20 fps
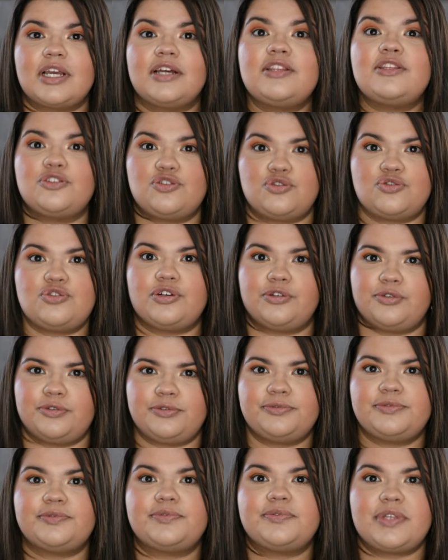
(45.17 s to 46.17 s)
the
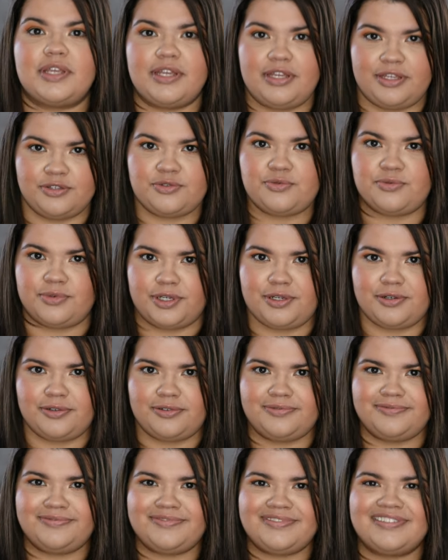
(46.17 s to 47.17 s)
struggle is real.
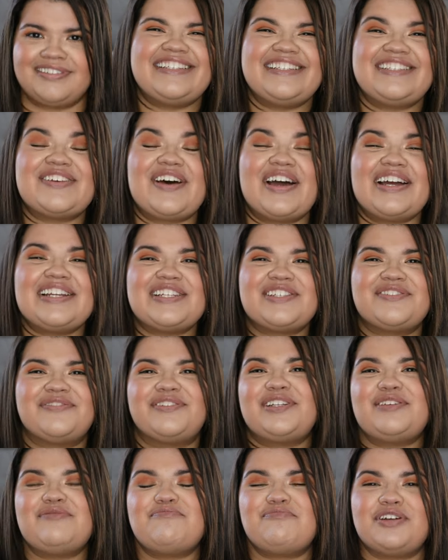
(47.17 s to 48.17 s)
So I just
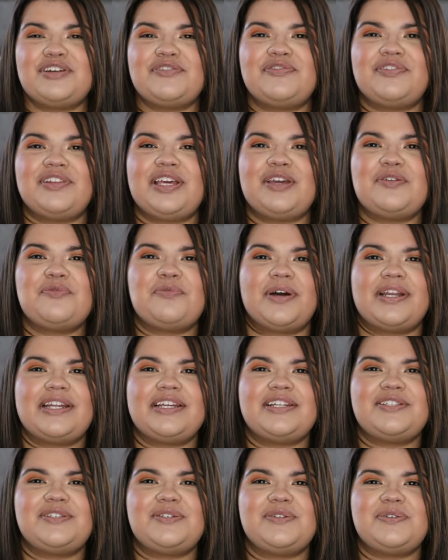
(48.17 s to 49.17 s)
really briefly
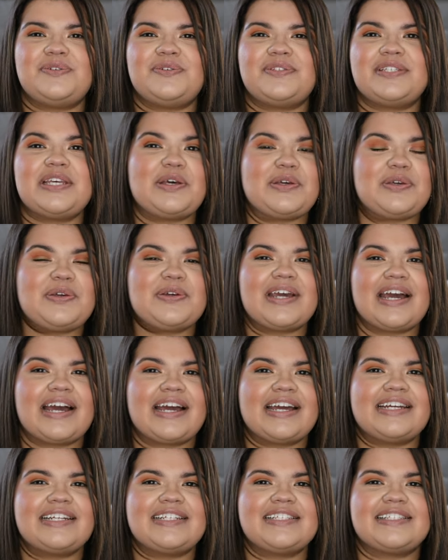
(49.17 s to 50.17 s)
wanted to tell you
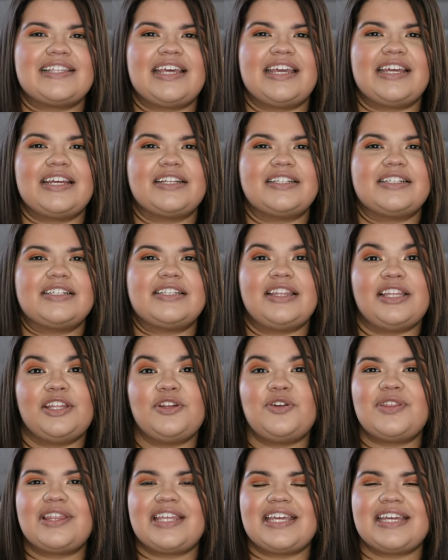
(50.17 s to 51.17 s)
guys like
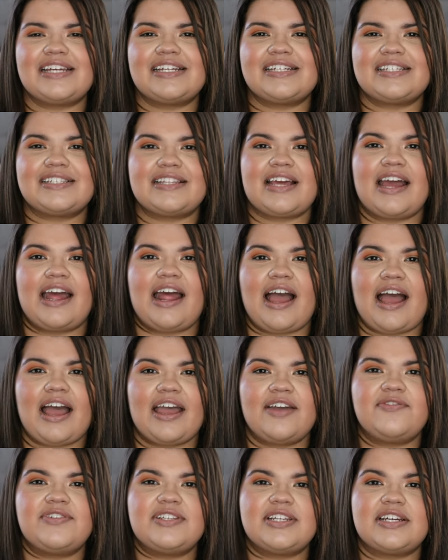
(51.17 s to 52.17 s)
little things that
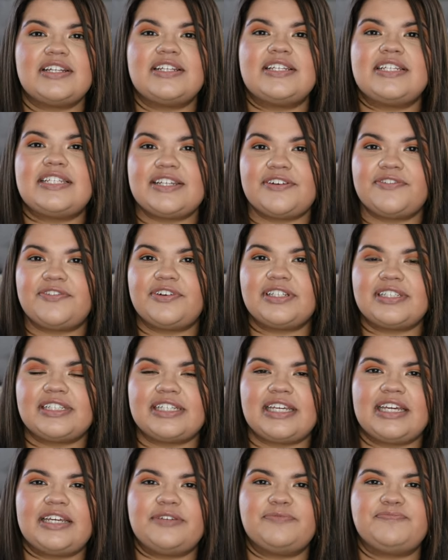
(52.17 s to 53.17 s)
I've done
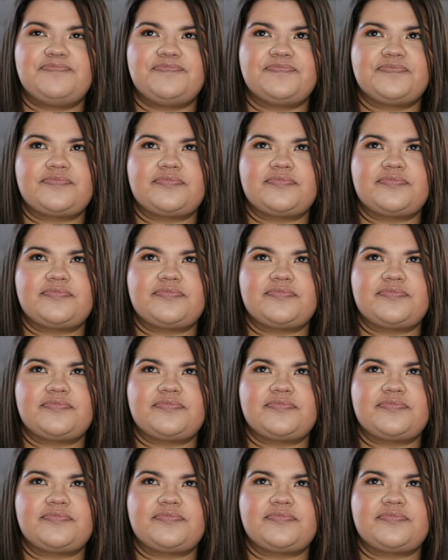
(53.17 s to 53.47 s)
differently